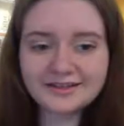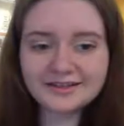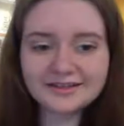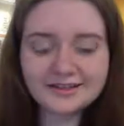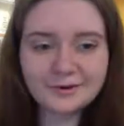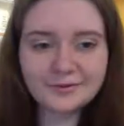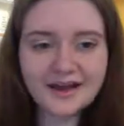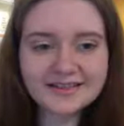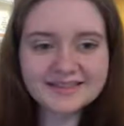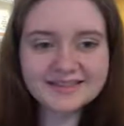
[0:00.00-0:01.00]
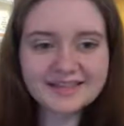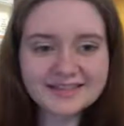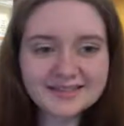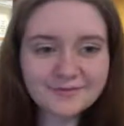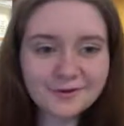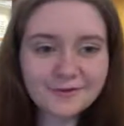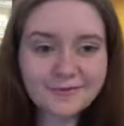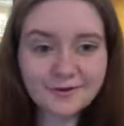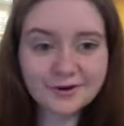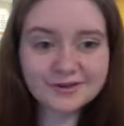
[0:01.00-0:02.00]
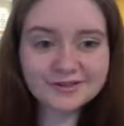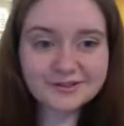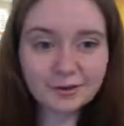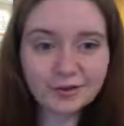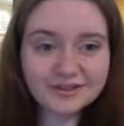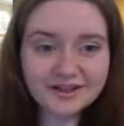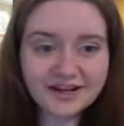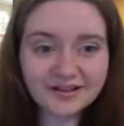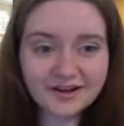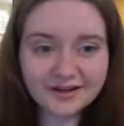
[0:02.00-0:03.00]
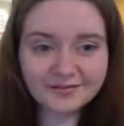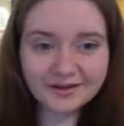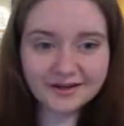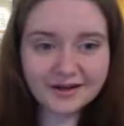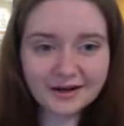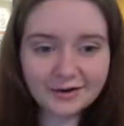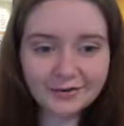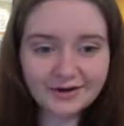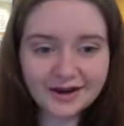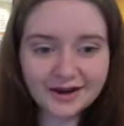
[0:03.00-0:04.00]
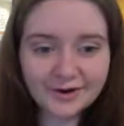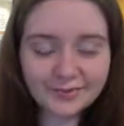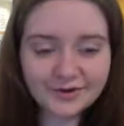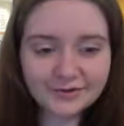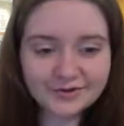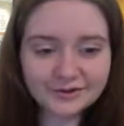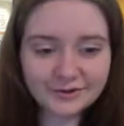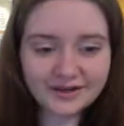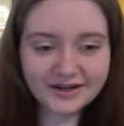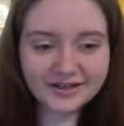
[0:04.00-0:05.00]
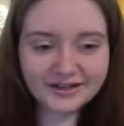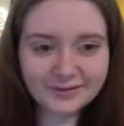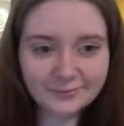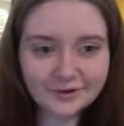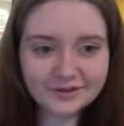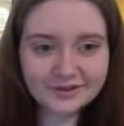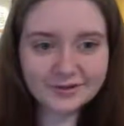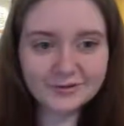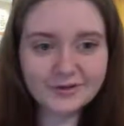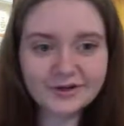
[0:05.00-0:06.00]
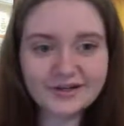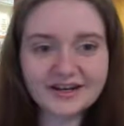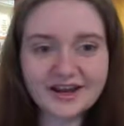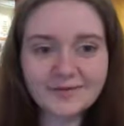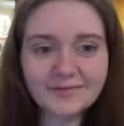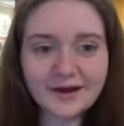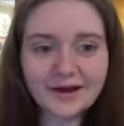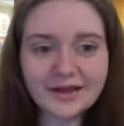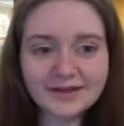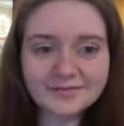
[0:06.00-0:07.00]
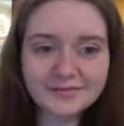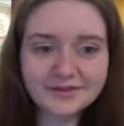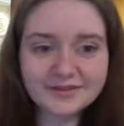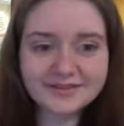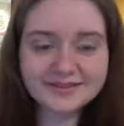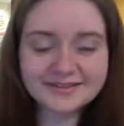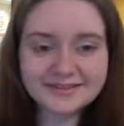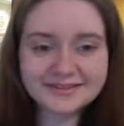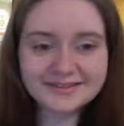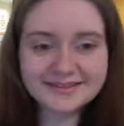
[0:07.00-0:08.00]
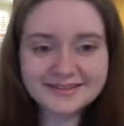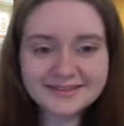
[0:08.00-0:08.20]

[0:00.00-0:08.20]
So that's that's it for the first stolen dialogue video. I hope you enjoyed it and weren't too weirded out by it, but this is just